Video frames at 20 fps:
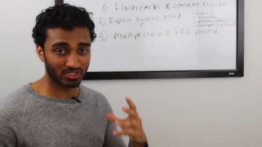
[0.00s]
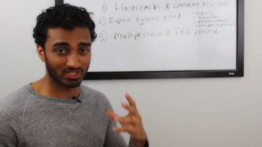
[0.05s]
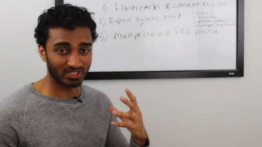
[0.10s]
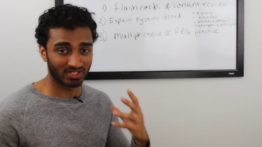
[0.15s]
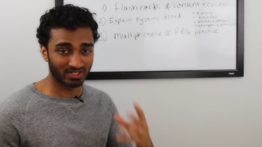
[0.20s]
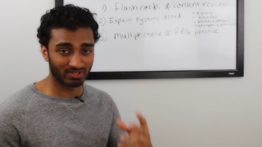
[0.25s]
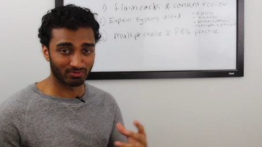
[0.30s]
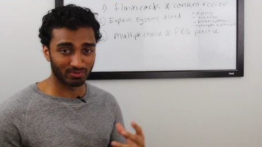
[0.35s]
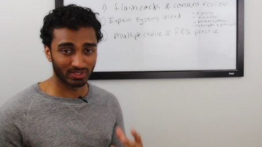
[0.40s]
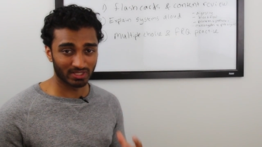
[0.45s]
is
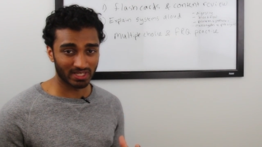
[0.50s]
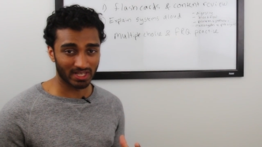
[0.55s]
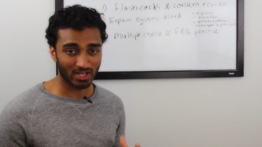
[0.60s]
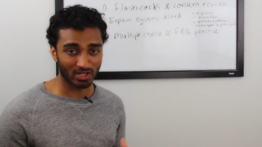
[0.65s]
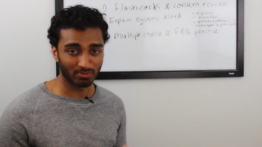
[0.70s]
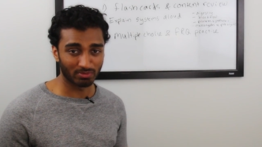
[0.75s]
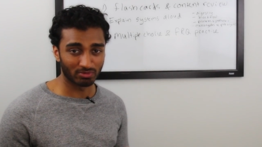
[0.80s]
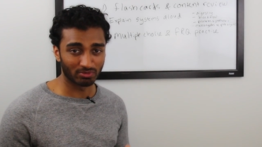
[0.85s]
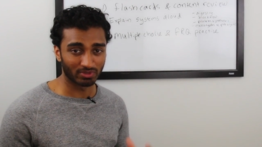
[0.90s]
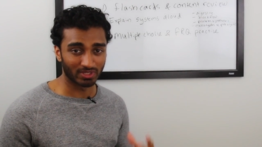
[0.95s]
going to really
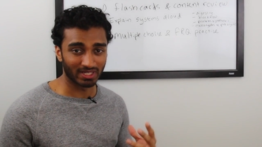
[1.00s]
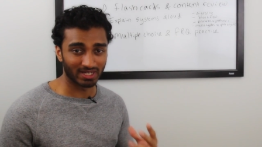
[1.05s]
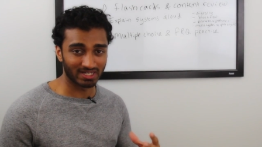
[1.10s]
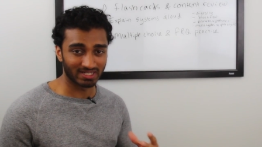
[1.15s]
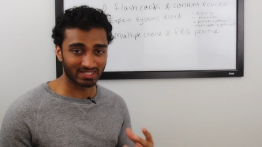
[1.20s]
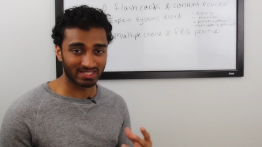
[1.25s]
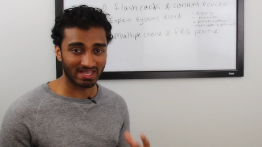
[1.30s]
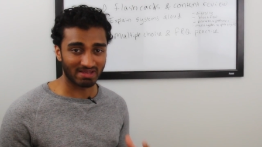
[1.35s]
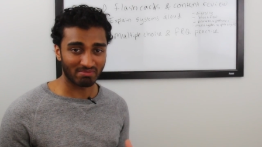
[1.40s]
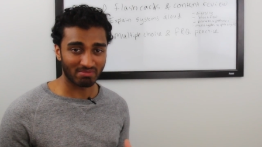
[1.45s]
help you get
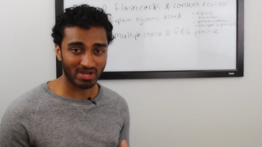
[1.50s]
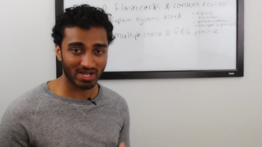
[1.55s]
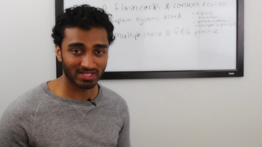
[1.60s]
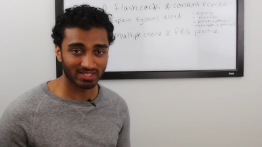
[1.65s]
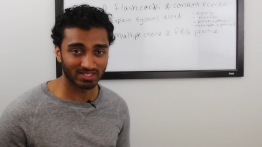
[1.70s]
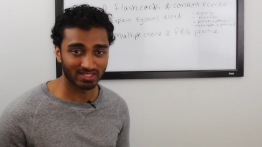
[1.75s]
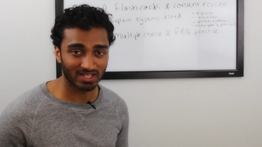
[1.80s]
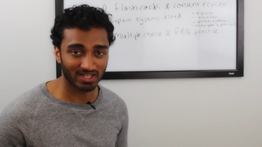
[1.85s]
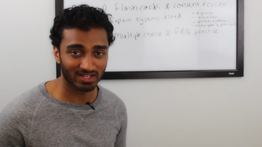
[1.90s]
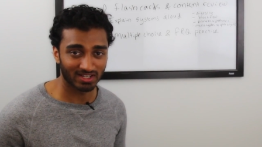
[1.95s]
into that
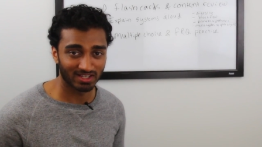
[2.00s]
mindset.